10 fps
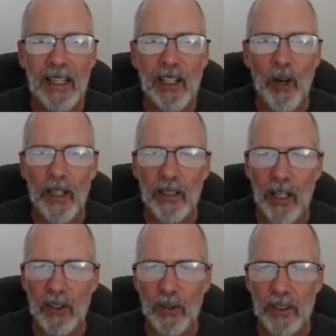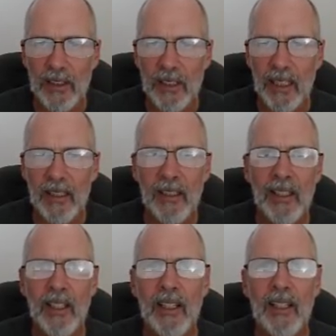The correct answer is, did
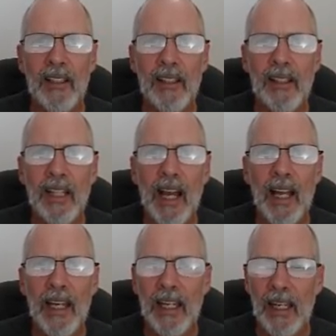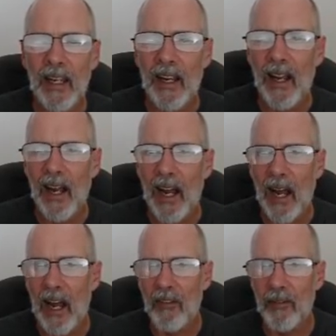they
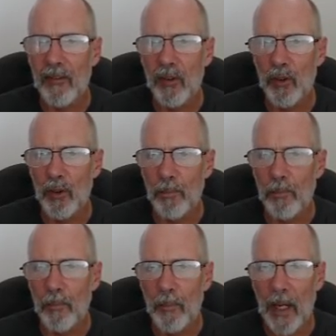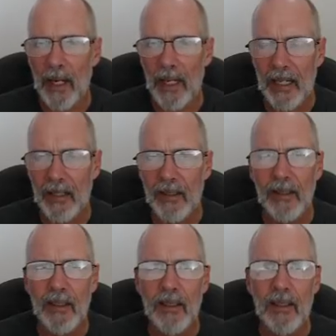have to pay?
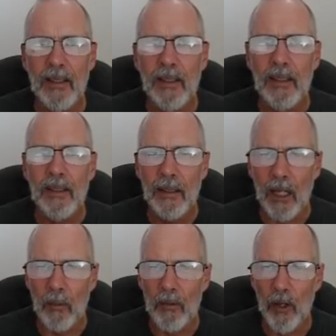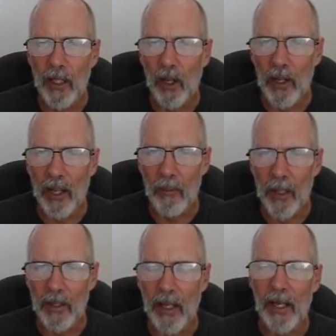We've already got the other
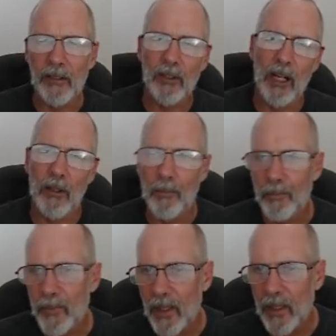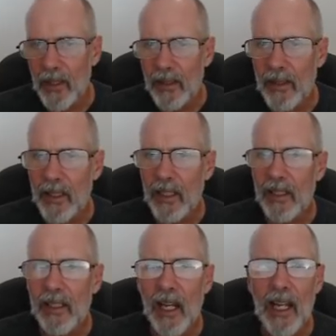bit there. So,
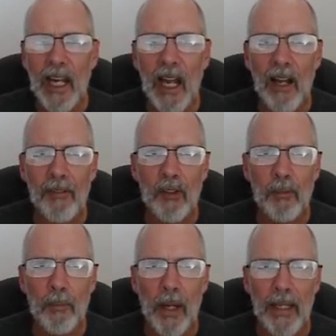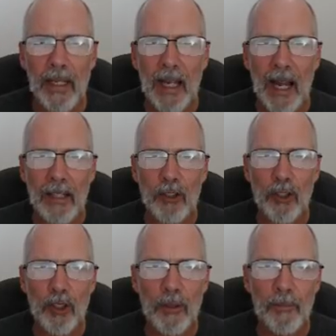did they have to pay
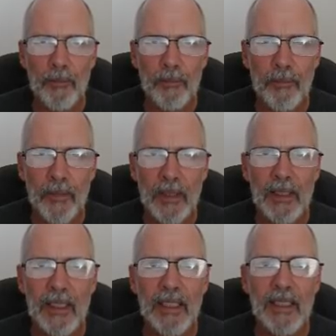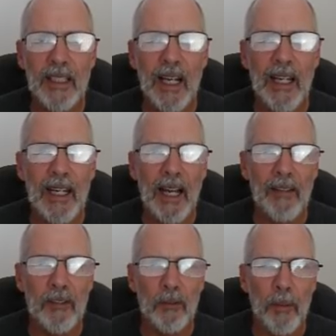cash? Did they
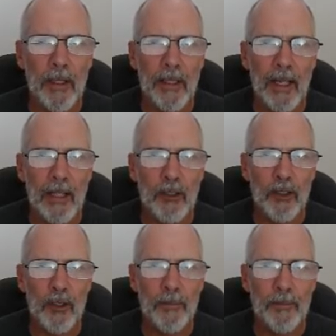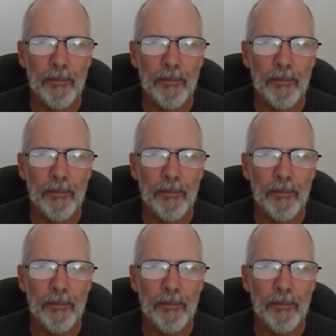have to pay cash?